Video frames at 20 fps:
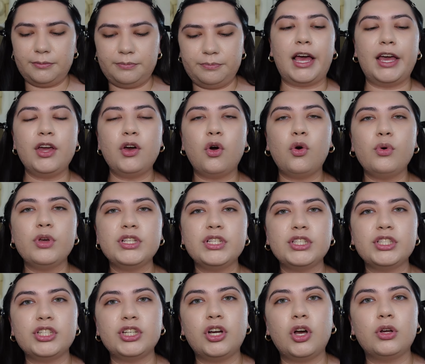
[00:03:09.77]
I always
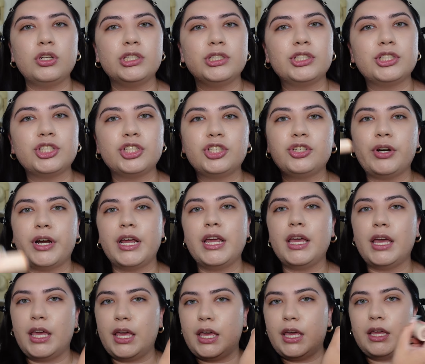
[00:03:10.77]
used to go just straight
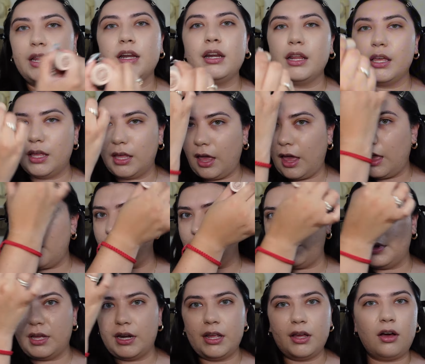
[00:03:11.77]
in and
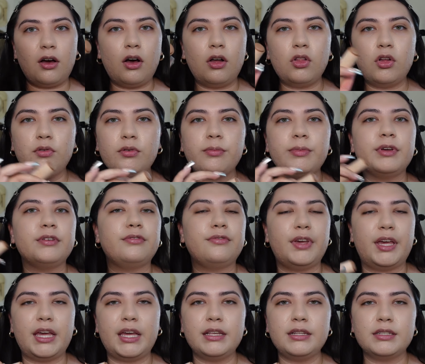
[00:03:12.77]
put it all over my
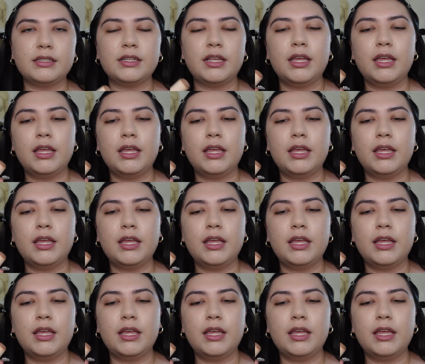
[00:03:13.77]
face.